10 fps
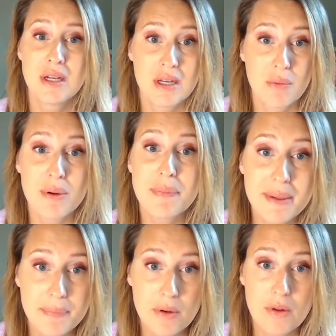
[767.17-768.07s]
when
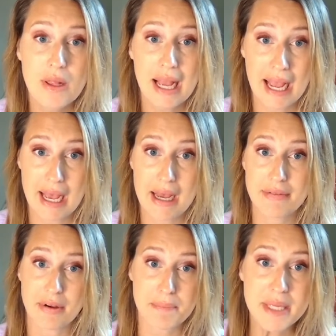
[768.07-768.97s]
people have
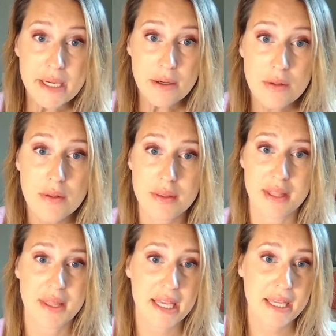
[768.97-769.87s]
a meal
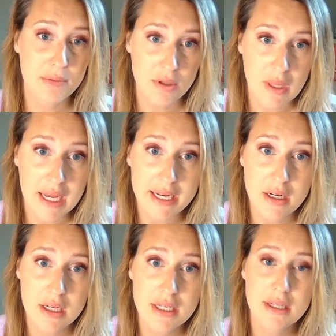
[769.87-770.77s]
that they can rely
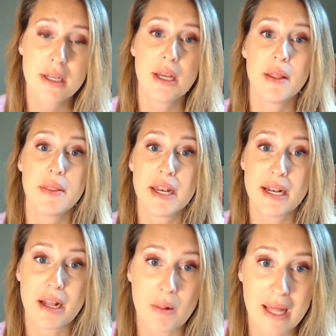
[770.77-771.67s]
on, then
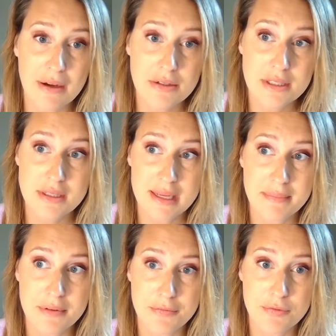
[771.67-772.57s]
it allows them
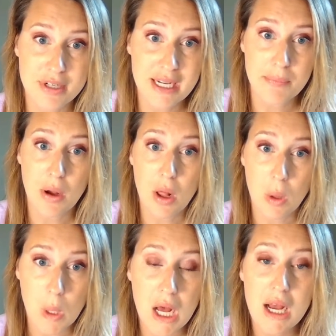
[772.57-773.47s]
to free up a
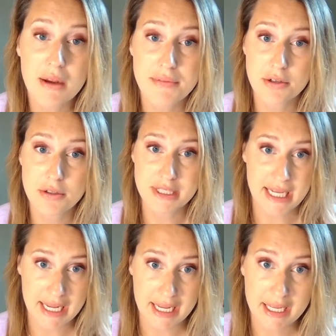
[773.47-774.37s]
lot of their
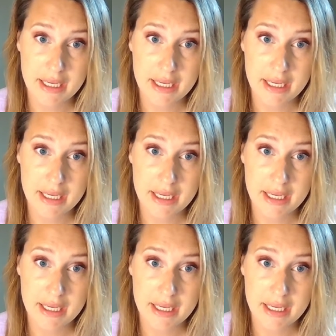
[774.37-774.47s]
day